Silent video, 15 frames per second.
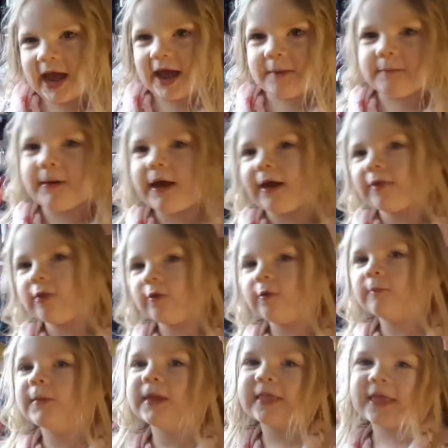And Barry
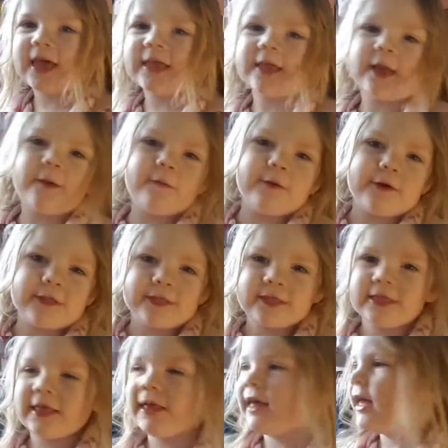told me that I want
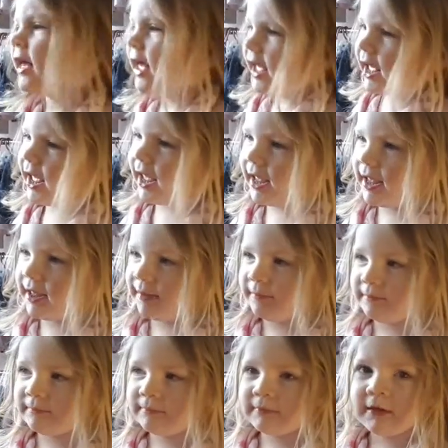
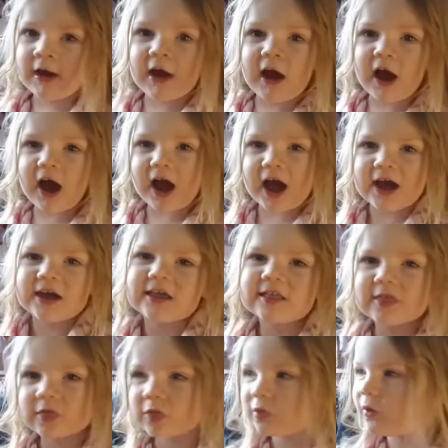um, I
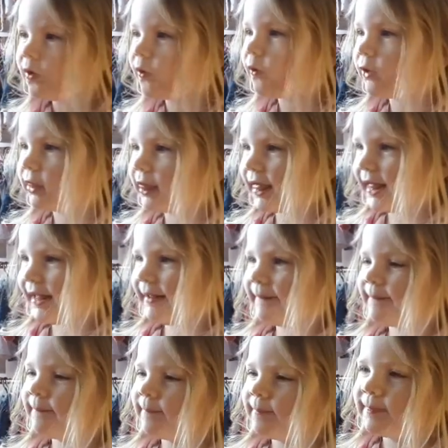saw it.
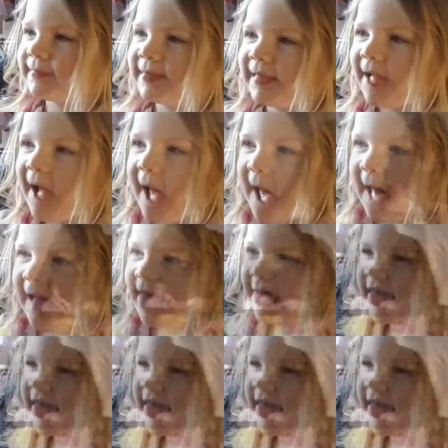You want a nice lolly?